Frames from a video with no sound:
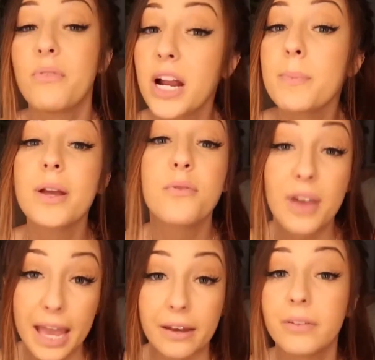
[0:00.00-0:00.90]
I'm a very big
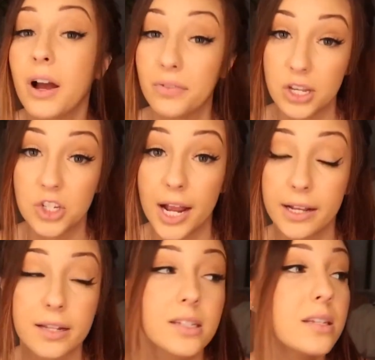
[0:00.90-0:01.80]
fan of these
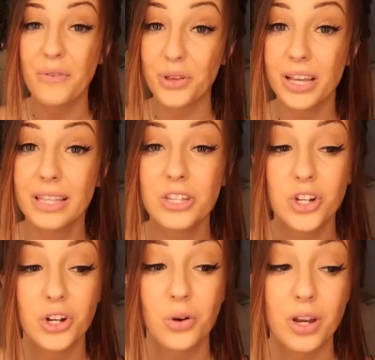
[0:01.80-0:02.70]
jackets. I feel like
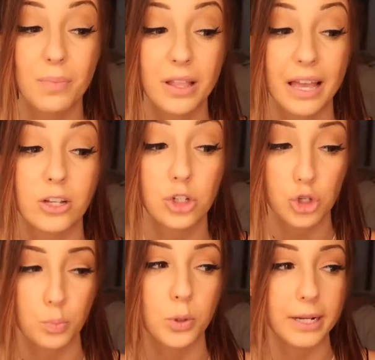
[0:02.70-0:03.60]
these are going to be like
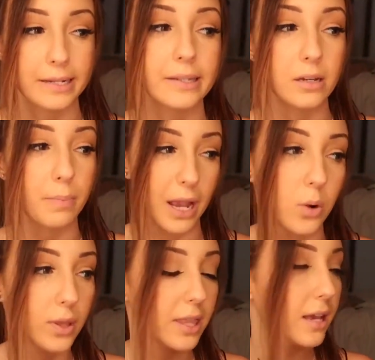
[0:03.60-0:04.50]
super easy to
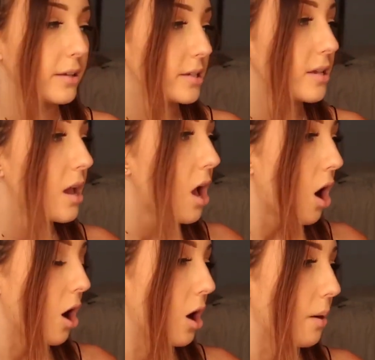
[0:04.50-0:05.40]
pair with things.
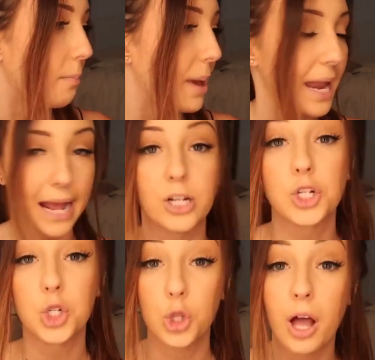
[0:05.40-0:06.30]
Um, and I
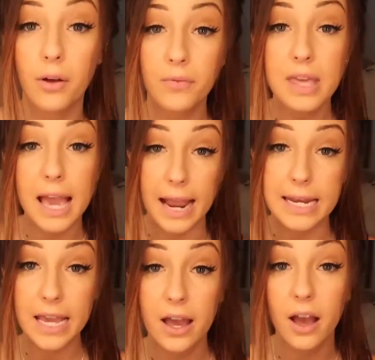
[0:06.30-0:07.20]
just love the
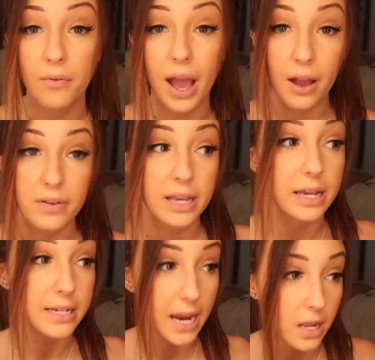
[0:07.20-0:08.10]
idea of having
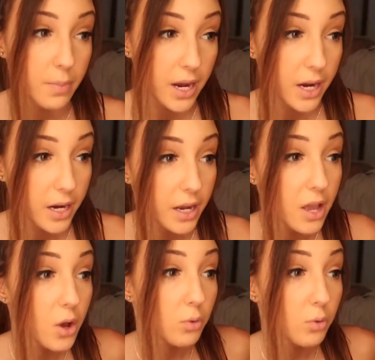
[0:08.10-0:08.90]
a teddy bear